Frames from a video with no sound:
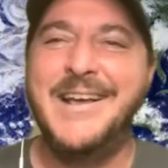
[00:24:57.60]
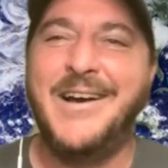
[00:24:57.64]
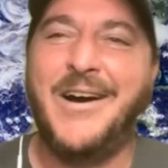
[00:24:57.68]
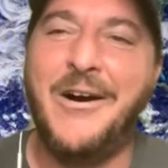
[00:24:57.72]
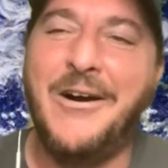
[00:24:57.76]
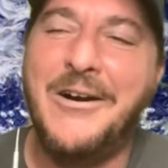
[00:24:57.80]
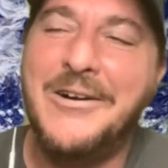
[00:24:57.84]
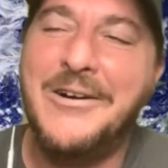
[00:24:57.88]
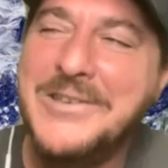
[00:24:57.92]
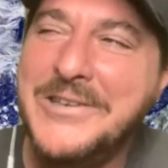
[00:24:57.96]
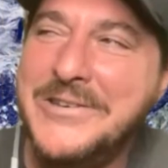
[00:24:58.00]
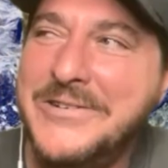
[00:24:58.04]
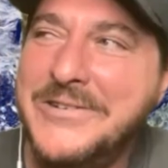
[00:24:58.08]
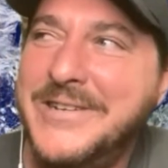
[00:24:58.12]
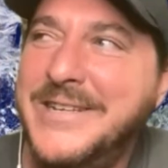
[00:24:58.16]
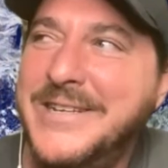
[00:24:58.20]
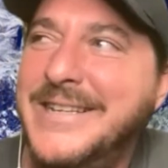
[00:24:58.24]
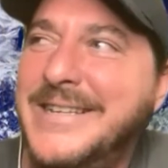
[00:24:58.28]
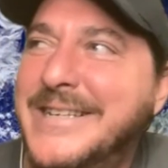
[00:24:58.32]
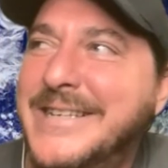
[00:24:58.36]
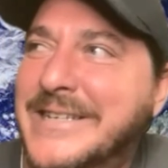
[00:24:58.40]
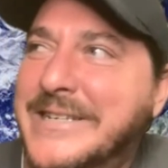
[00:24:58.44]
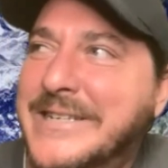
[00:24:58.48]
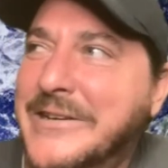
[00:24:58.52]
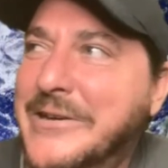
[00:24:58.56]
all you
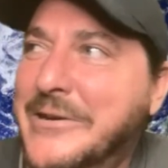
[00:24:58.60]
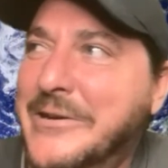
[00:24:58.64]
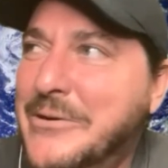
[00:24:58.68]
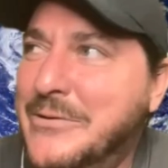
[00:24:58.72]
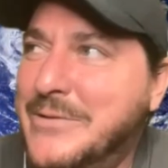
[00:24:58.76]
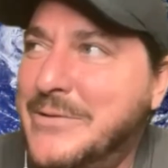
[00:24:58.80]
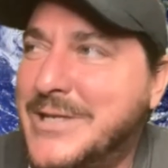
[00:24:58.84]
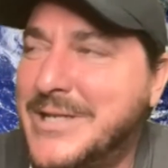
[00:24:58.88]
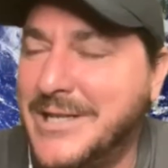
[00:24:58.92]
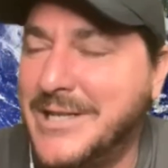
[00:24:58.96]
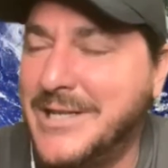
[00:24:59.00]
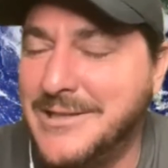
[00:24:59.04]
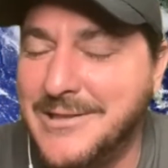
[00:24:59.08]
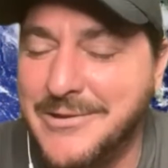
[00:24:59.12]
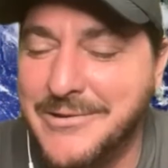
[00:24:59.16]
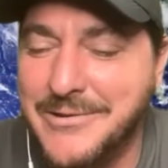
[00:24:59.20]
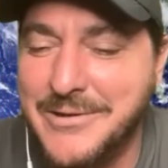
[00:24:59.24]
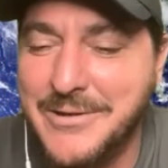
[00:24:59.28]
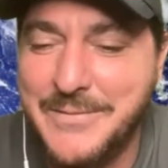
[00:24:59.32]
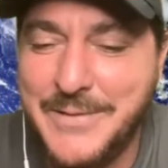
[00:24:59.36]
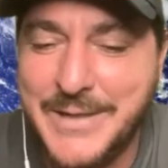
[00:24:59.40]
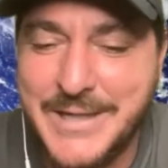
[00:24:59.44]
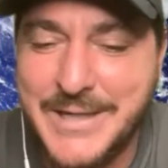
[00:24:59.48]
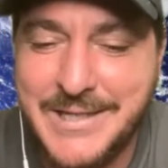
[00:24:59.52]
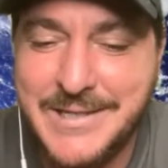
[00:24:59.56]
need to do to
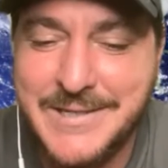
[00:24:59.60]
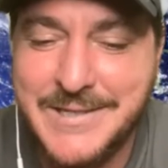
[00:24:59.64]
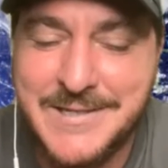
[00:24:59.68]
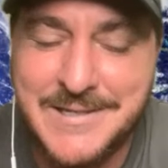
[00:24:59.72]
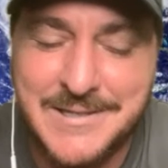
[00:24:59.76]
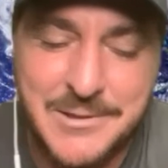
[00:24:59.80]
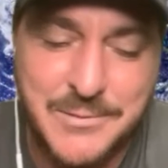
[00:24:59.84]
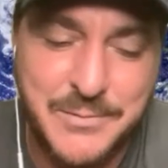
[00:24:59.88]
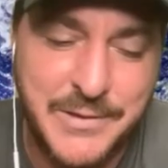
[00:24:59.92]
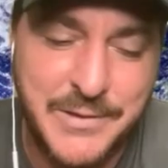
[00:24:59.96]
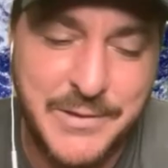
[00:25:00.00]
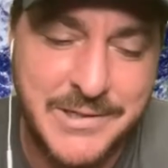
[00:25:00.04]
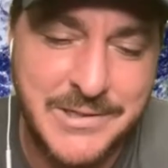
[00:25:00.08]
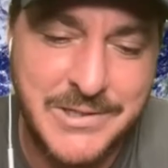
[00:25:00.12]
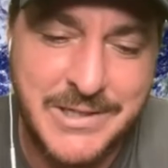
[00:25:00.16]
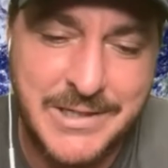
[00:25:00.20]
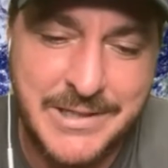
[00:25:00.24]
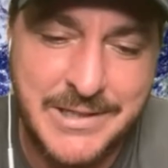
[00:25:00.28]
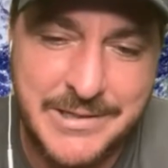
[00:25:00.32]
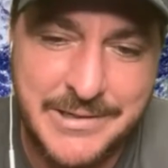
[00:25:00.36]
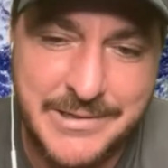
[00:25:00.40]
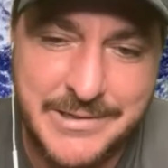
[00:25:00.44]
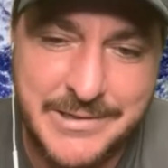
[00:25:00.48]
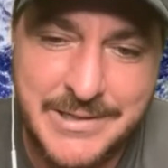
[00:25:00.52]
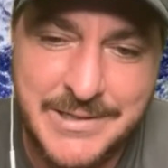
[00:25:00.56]
learn about these conspiracy
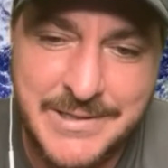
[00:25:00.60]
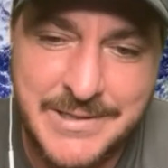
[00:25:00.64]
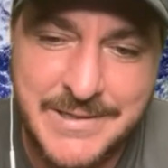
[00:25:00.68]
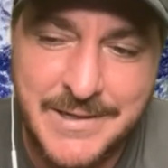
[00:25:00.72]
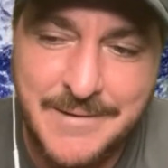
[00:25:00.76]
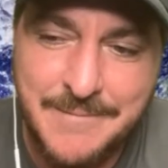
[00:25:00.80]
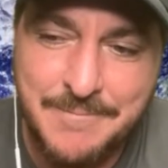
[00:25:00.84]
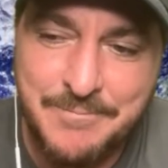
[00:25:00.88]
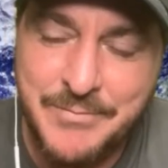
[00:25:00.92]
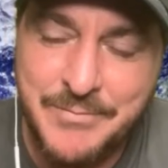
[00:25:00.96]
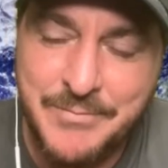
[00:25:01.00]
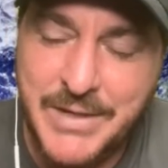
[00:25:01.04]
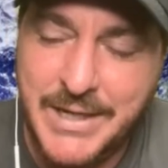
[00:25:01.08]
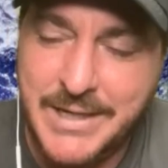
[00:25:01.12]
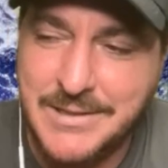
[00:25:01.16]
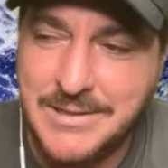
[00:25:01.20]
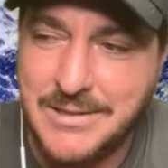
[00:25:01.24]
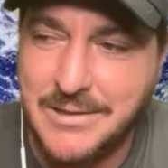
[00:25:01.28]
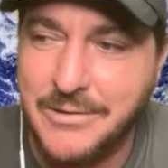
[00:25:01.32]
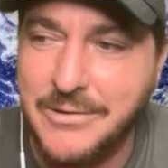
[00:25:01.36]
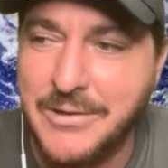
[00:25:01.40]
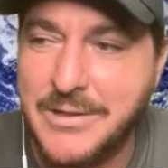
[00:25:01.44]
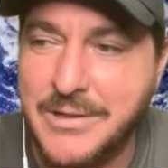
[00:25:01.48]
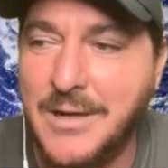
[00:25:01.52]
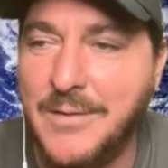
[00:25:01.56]
theories is
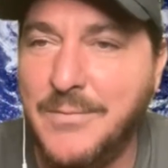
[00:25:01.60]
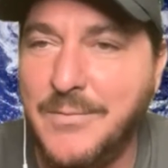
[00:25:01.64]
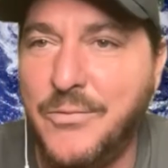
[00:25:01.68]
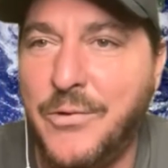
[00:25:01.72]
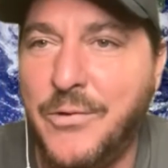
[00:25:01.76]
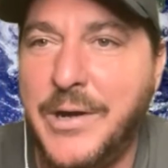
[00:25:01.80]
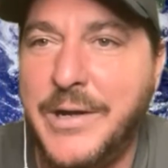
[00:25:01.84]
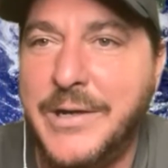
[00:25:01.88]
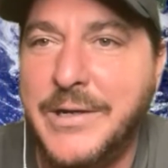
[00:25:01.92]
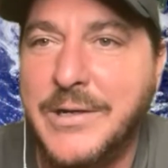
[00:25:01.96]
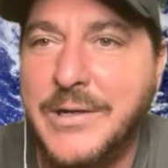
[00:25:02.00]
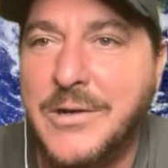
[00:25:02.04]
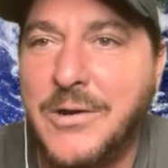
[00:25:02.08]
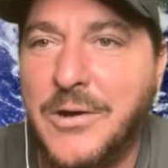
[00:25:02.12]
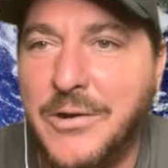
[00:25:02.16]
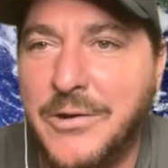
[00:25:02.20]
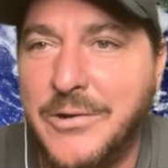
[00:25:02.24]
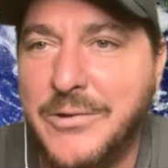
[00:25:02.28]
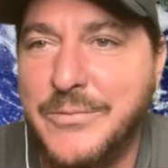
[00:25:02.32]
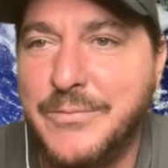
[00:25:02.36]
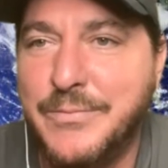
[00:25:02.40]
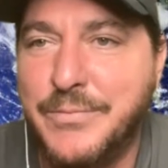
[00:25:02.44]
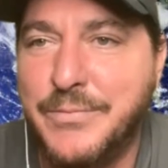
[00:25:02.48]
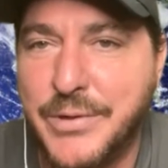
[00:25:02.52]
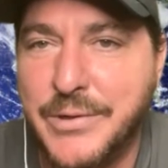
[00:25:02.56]
look up one
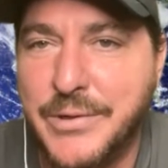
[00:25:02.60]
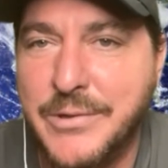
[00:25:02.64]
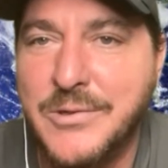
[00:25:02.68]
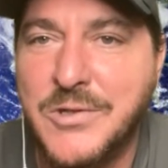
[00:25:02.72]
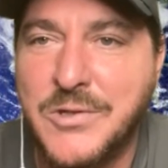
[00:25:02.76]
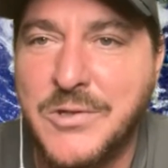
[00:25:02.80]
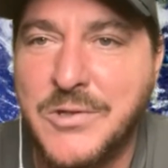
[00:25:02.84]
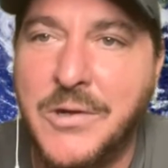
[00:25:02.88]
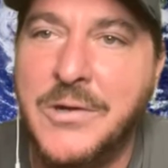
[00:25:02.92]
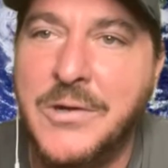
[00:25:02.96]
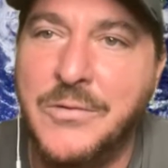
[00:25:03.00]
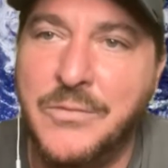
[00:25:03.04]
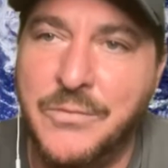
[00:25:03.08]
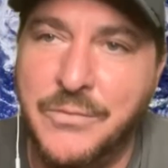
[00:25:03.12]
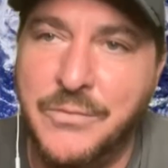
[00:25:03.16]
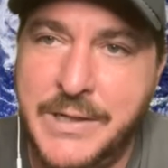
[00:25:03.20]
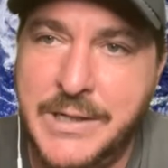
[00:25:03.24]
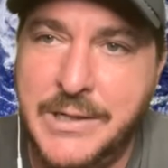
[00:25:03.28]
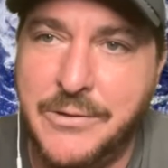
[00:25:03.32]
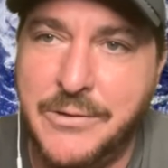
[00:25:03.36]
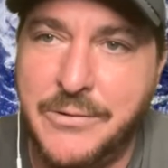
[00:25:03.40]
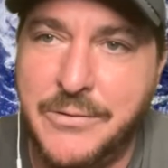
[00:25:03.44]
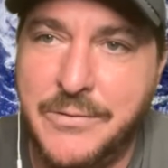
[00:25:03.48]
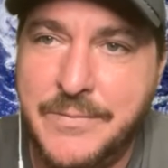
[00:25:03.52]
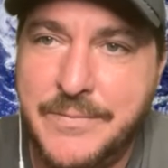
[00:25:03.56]
called "Birds Aren't
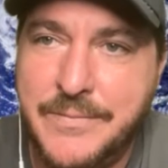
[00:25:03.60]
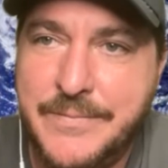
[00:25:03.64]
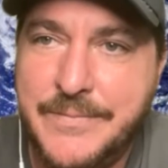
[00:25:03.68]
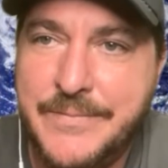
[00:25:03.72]
Real."